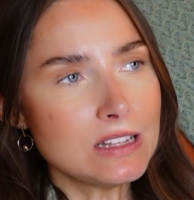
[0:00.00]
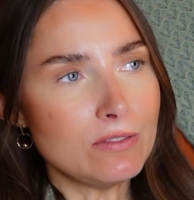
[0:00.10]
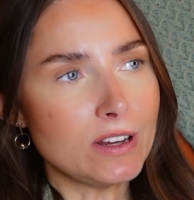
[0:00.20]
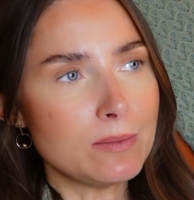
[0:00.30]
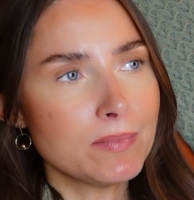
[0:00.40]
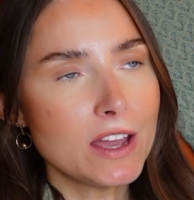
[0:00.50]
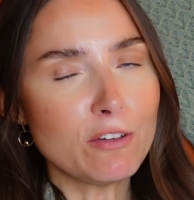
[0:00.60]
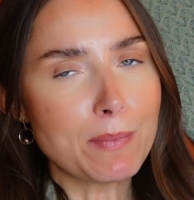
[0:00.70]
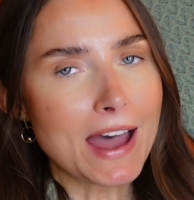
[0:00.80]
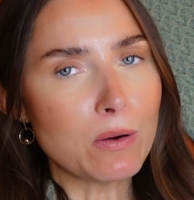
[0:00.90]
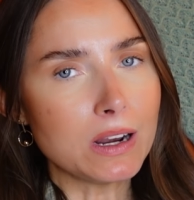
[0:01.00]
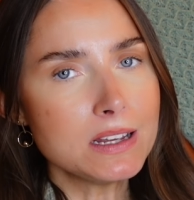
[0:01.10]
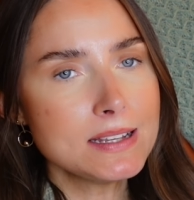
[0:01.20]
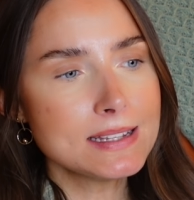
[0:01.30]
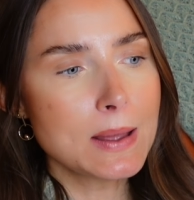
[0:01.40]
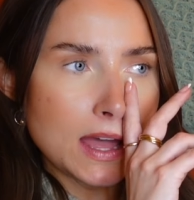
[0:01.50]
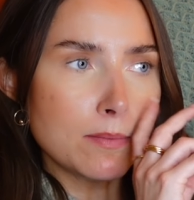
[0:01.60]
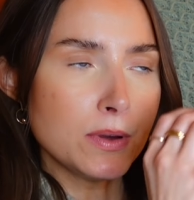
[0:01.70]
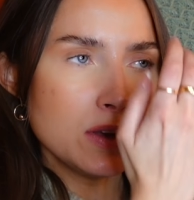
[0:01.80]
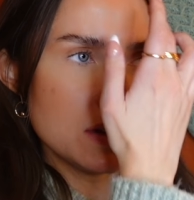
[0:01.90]
lover of Powerless. That
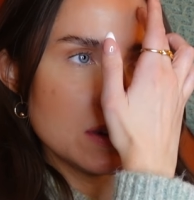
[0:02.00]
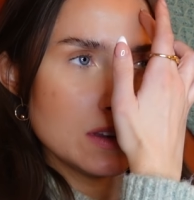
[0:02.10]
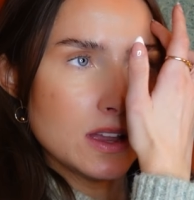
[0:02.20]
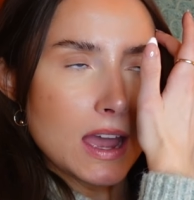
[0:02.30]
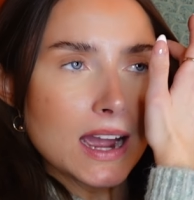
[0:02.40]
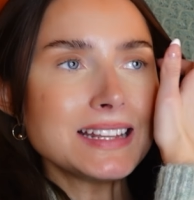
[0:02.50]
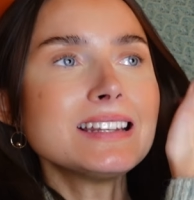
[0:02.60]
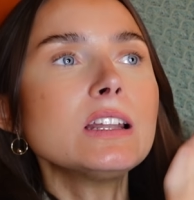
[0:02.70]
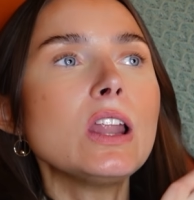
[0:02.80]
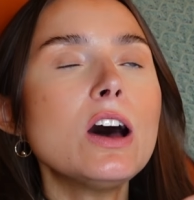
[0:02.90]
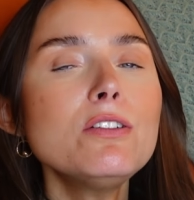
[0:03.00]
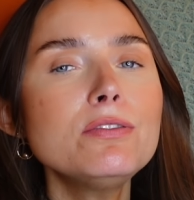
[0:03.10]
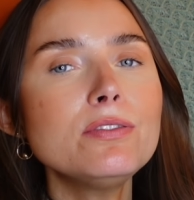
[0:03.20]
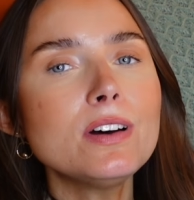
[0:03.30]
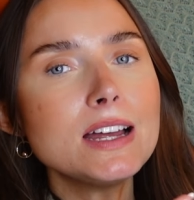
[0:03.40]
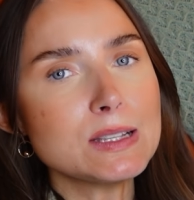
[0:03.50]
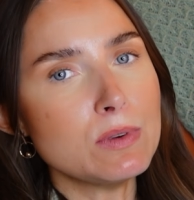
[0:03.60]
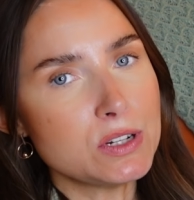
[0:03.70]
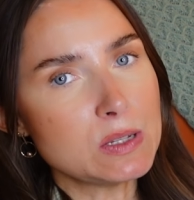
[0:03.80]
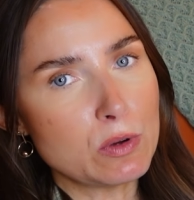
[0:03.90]
book I didn't love as
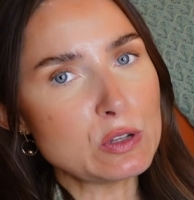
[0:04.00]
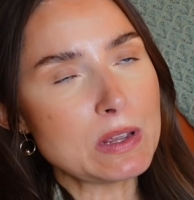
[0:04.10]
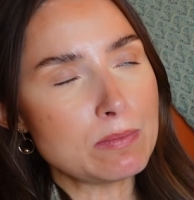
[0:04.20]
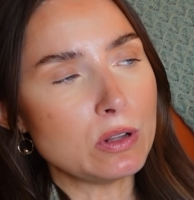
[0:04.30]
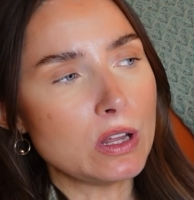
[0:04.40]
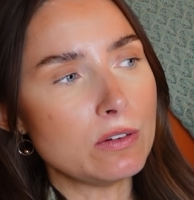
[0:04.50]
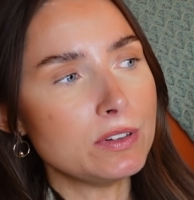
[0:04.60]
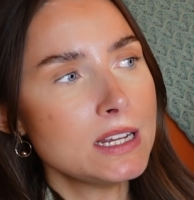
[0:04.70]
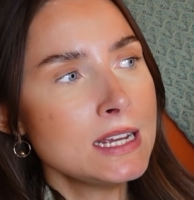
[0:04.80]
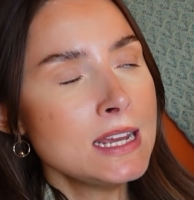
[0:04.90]
much as most people loved.